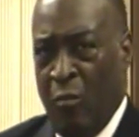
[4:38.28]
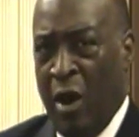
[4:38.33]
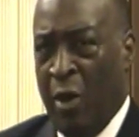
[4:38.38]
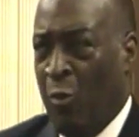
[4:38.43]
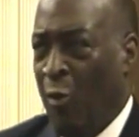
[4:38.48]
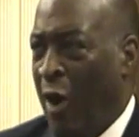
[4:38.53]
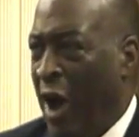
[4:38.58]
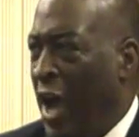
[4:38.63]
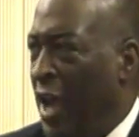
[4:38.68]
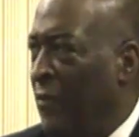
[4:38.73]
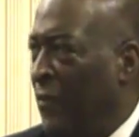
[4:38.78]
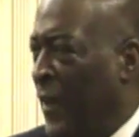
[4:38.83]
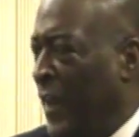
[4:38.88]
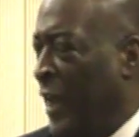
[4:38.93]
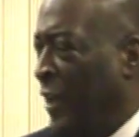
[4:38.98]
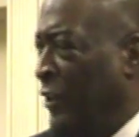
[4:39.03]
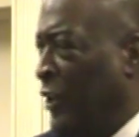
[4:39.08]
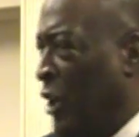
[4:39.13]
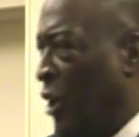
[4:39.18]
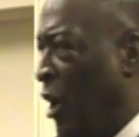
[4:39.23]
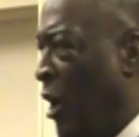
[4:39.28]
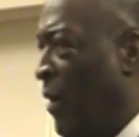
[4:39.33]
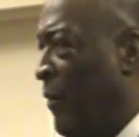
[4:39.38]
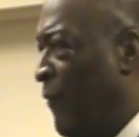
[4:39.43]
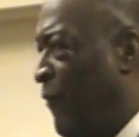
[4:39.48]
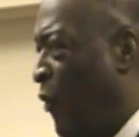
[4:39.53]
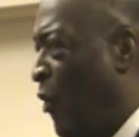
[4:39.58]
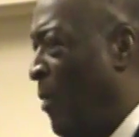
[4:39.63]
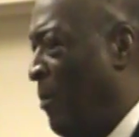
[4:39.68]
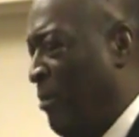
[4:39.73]
My wife had
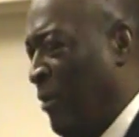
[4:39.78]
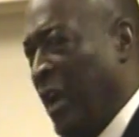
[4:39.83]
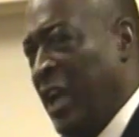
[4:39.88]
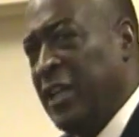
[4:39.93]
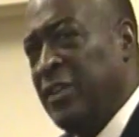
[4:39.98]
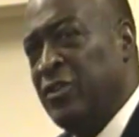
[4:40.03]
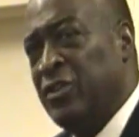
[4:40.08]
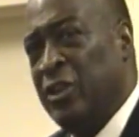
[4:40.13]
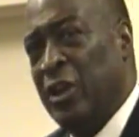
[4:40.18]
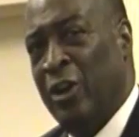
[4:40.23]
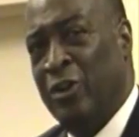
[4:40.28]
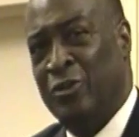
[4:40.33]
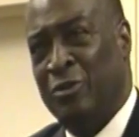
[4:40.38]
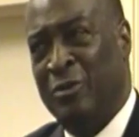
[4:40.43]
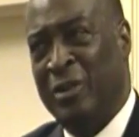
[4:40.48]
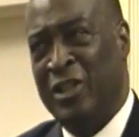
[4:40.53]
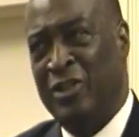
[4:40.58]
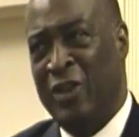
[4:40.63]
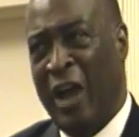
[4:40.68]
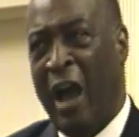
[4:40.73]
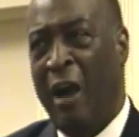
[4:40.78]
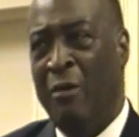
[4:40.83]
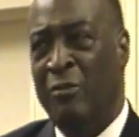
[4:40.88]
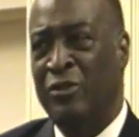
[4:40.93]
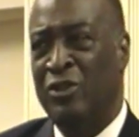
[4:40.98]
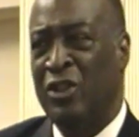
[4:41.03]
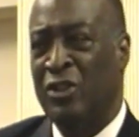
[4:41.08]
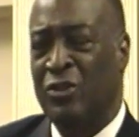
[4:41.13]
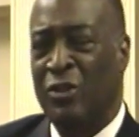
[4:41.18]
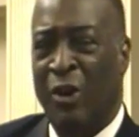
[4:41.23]
undergone 4 brain surgeries, so
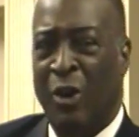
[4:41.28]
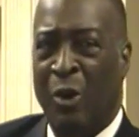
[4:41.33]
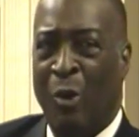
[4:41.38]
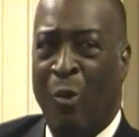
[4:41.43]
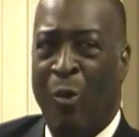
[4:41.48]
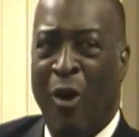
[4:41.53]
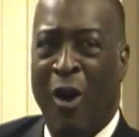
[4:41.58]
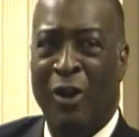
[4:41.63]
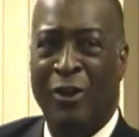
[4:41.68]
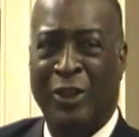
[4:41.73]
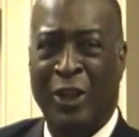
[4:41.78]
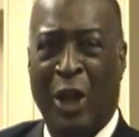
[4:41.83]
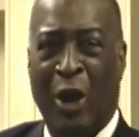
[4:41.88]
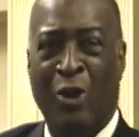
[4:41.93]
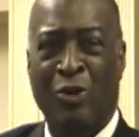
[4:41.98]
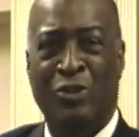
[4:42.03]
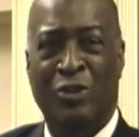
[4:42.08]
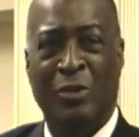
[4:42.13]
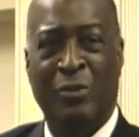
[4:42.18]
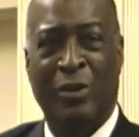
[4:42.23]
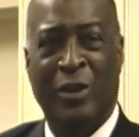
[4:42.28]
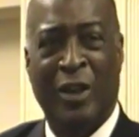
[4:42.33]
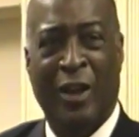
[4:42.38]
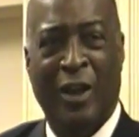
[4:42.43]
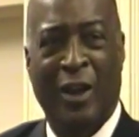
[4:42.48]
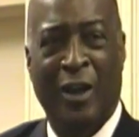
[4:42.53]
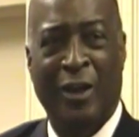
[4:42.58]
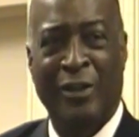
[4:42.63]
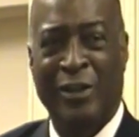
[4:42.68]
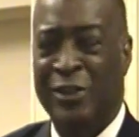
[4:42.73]
I was just going to walk the ocean
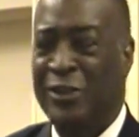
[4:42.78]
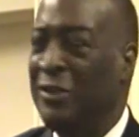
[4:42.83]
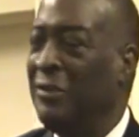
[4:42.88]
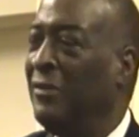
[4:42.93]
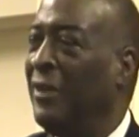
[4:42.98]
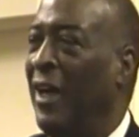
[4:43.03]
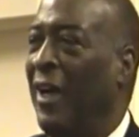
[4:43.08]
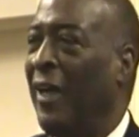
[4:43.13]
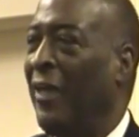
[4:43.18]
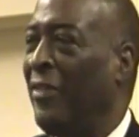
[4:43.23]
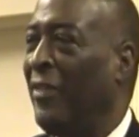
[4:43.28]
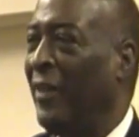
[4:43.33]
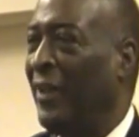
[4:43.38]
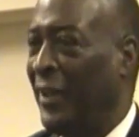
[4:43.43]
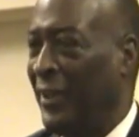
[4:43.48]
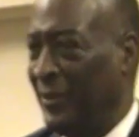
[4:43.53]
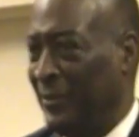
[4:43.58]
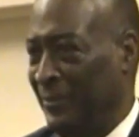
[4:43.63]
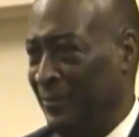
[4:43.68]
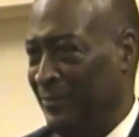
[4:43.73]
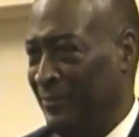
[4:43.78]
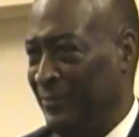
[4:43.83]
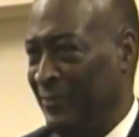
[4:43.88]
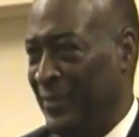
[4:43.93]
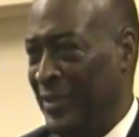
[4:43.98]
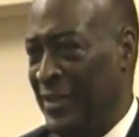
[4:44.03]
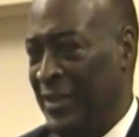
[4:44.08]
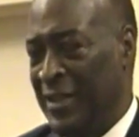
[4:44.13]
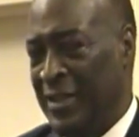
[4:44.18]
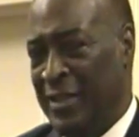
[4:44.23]
with her and do nothing.
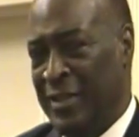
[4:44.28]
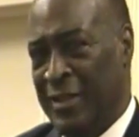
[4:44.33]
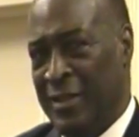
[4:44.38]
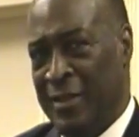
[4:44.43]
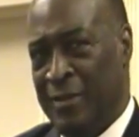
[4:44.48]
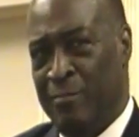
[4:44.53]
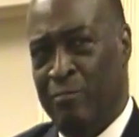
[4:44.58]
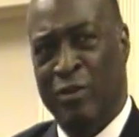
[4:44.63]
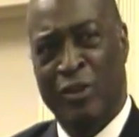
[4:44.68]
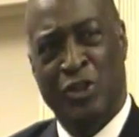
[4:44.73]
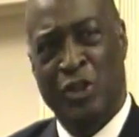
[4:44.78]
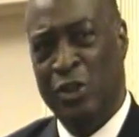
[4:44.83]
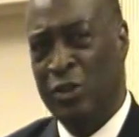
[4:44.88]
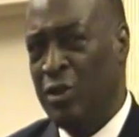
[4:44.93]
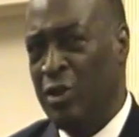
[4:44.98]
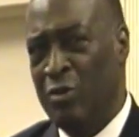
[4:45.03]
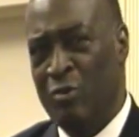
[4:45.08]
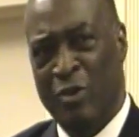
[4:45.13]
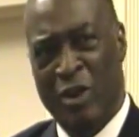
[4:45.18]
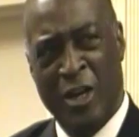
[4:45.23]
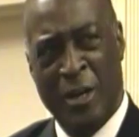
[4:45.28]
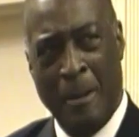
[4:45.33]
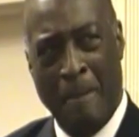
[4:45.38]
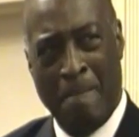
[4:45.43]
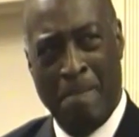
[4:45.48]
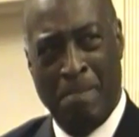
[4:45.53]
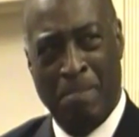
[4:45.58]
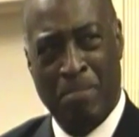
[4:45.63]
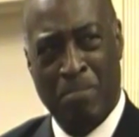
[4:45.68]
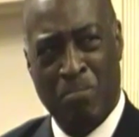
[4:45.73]
But you know
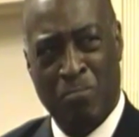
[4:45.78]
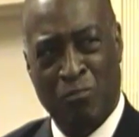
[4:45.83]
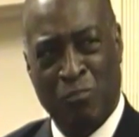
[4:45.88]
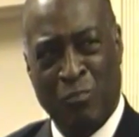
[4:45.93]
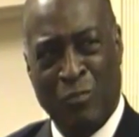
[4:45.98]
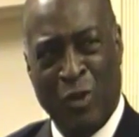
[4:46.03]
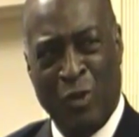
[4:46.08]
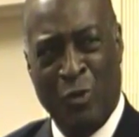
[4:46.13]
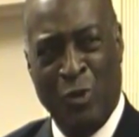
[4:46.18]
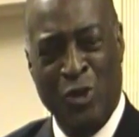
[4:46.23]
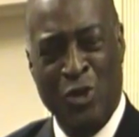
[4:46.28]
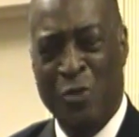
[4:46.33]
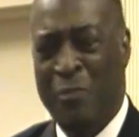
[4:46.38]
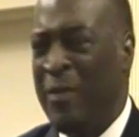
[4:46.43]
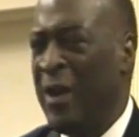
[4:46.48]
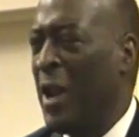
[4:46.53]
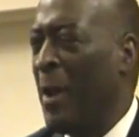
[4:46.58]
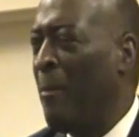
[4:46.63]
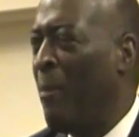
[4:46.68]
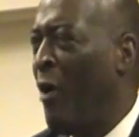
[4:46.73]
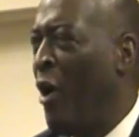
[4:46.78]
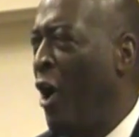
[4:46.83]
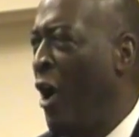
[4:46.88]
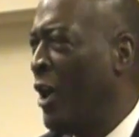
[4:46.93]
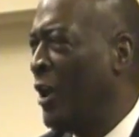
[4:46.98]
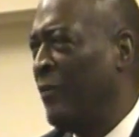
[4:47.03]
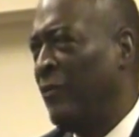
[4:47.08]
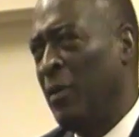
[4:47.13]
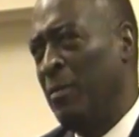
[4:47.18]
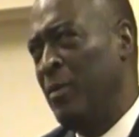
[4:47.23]
what? When you've been a
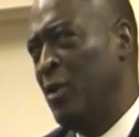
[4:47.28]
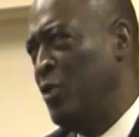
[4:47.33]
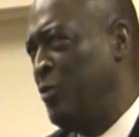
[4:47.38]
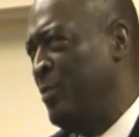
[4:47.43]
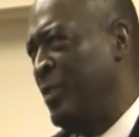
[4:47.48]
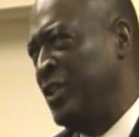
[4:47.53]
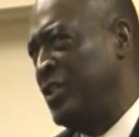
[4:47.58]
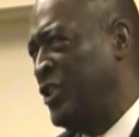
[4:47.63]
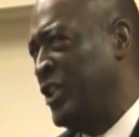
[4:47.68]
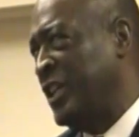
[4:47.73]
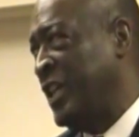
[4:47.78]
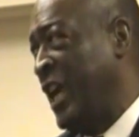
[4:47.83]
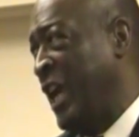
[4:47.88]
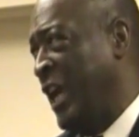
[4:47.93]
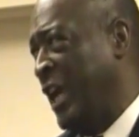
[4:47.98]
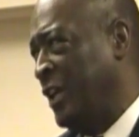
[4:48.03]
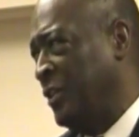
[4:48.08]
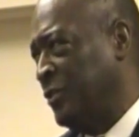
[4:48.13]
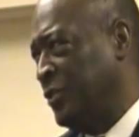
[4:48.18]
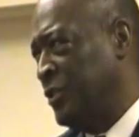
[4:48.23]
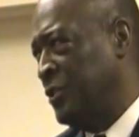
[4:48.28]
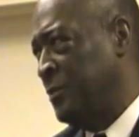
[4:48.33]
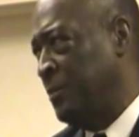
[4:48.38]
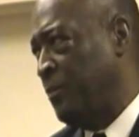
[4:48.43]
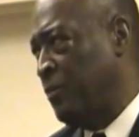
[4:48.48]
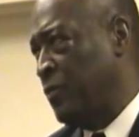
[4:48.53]
part of a movement, you can't.